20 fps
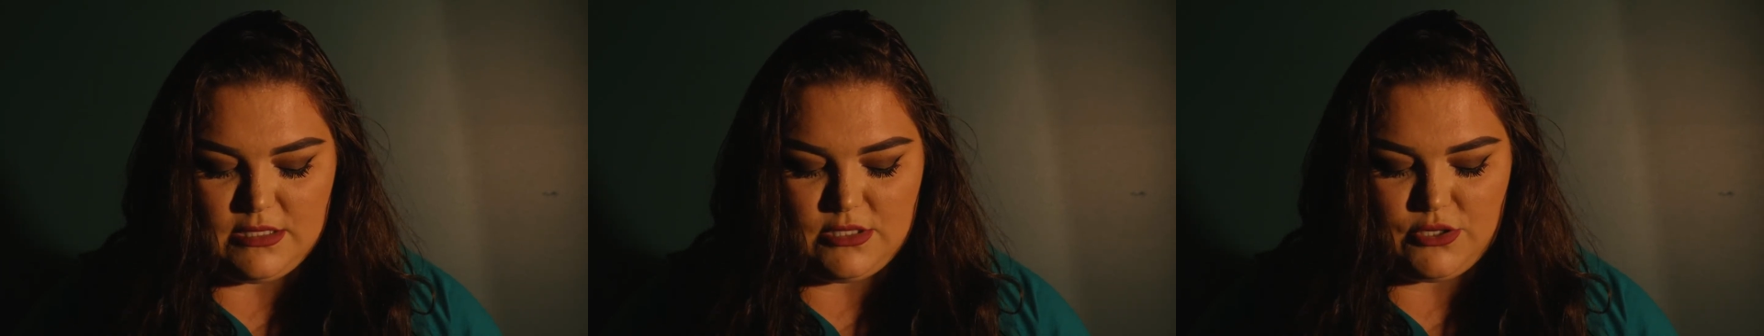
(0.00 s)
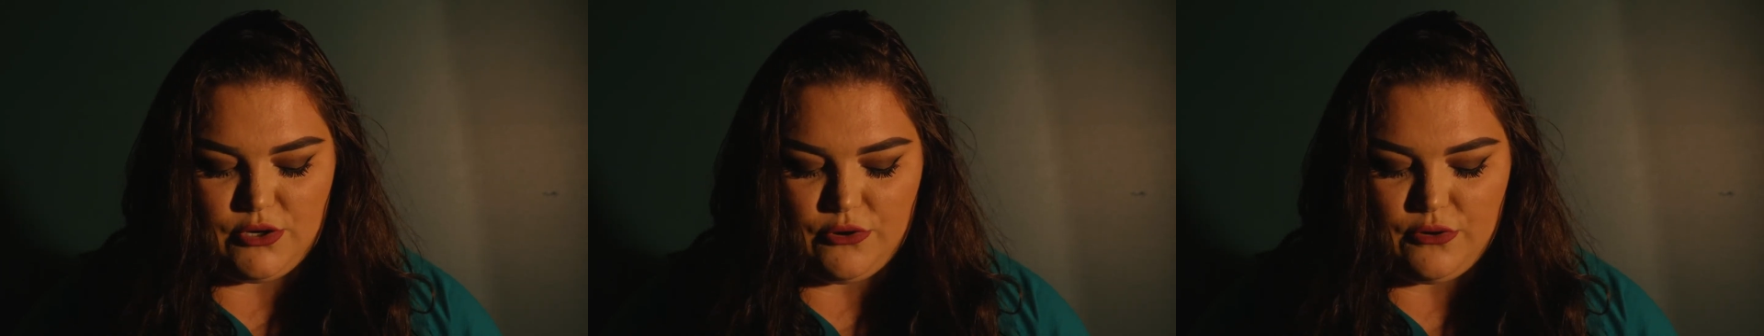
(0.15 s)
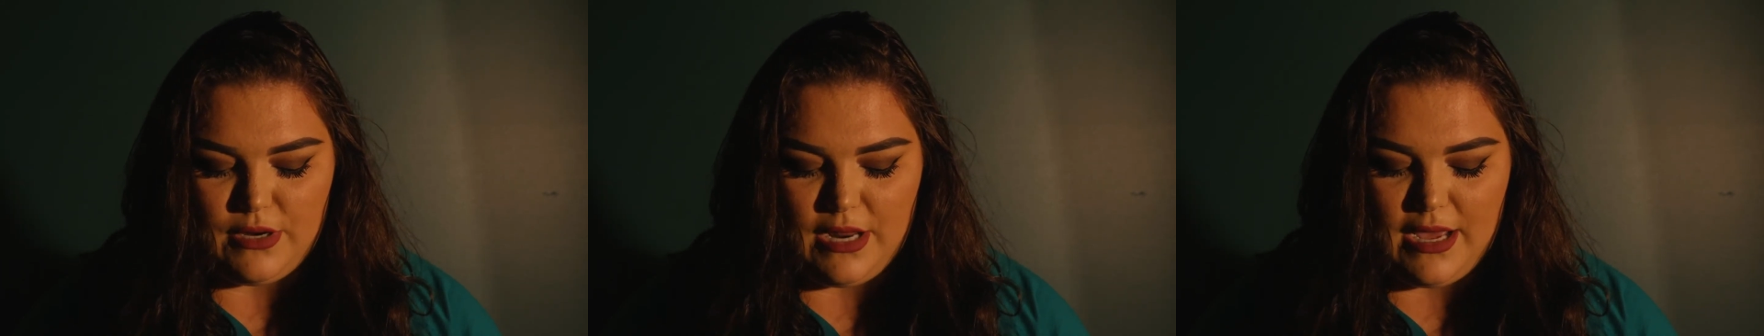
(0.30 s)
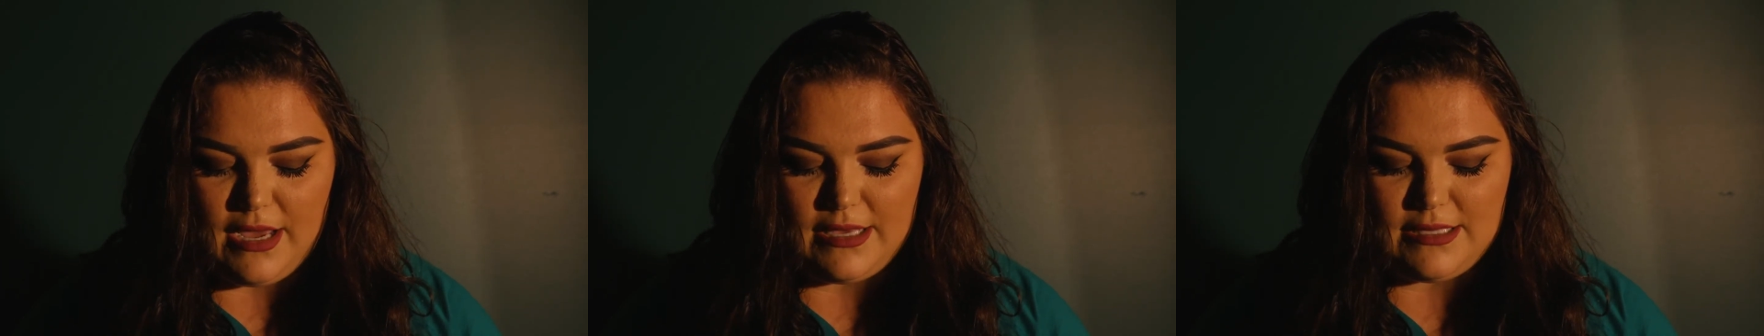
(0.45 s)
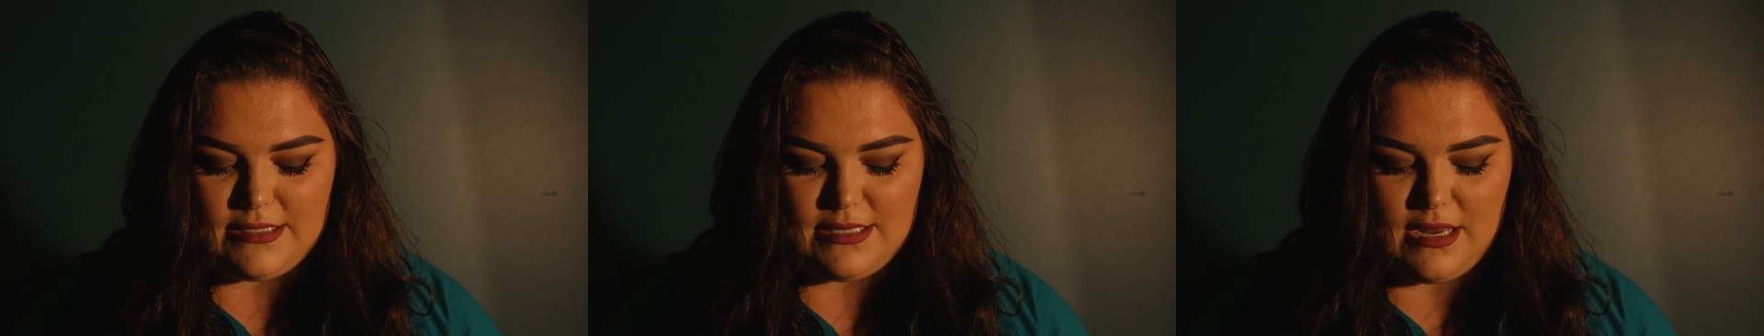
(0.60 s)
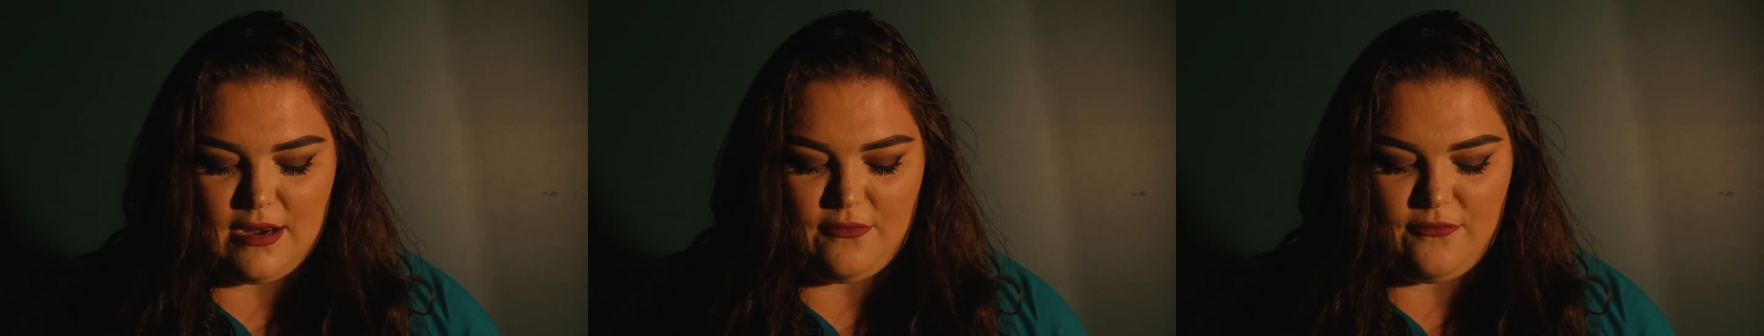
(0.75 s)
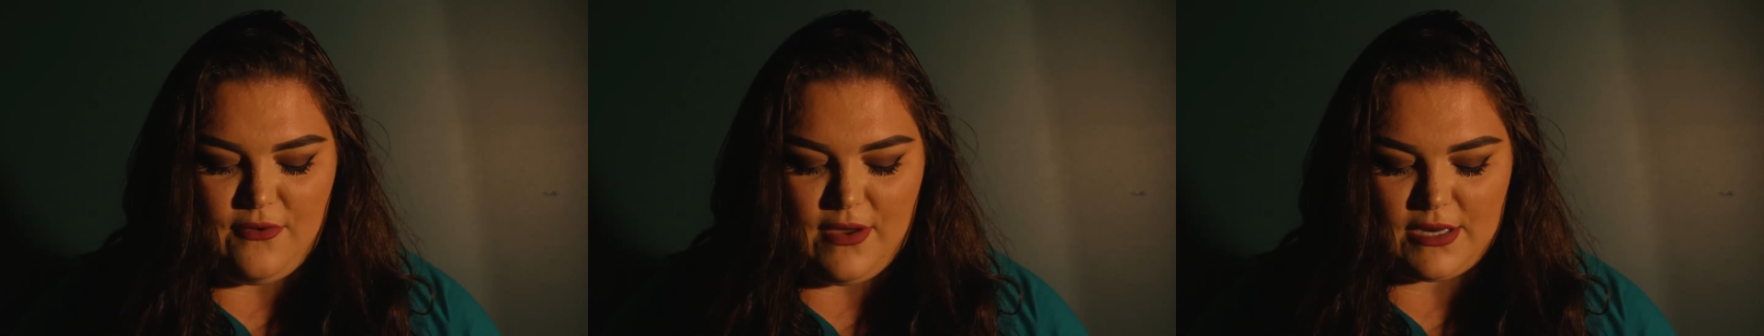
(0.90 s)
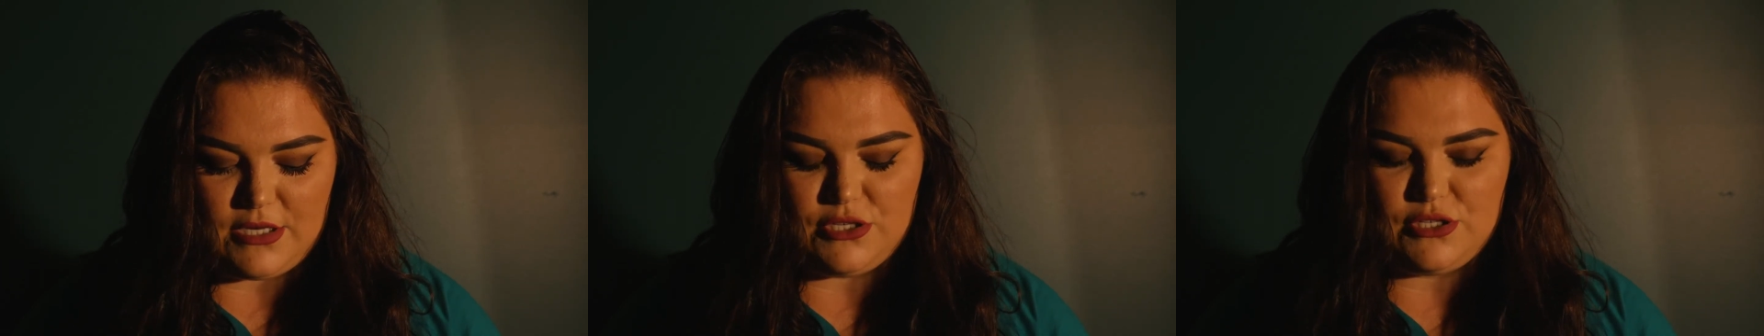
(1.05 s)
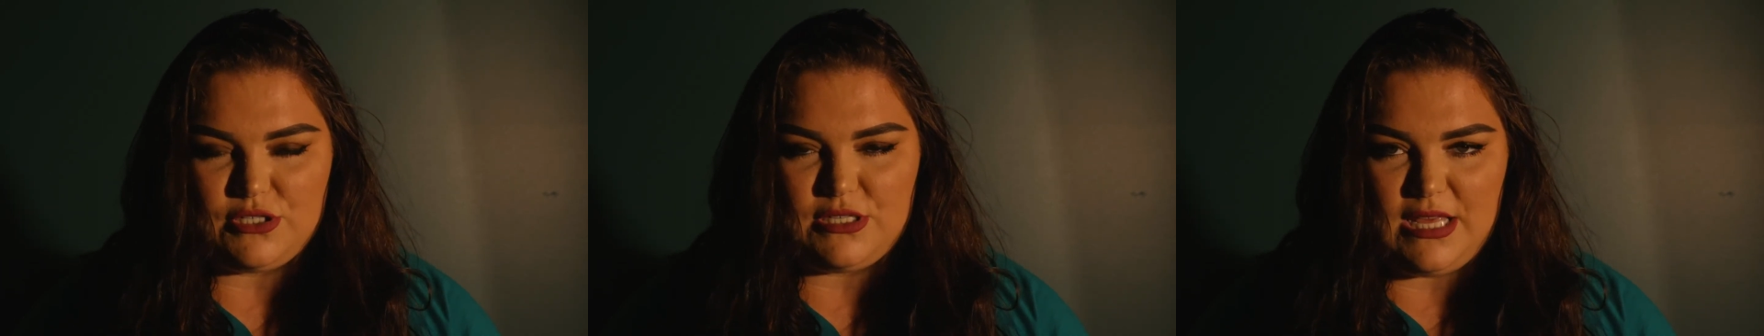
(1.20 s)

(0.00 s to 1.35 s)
scrutinized and affect your